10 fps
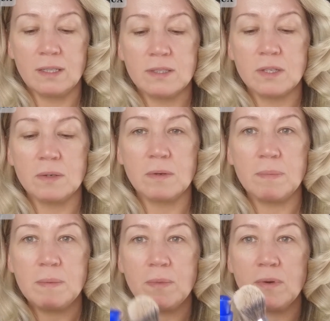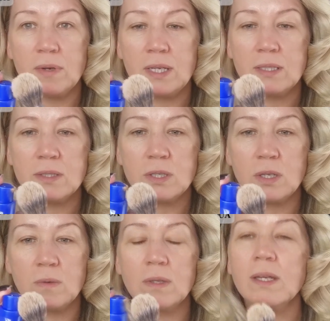So a bit more
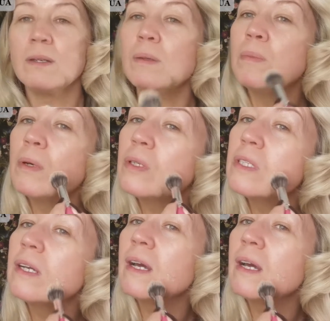into the end of the brush again.